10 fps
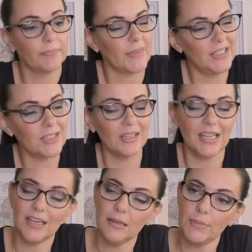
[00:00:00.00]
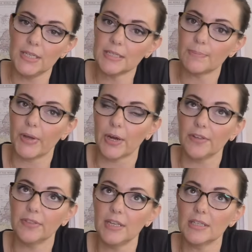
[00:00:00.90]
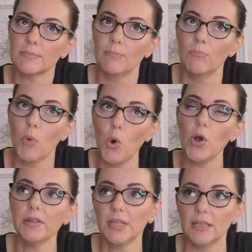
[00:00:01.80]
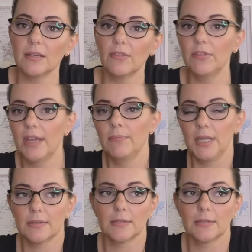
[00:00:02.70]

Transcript: it's hit and miss, but I think it's more hit than miss.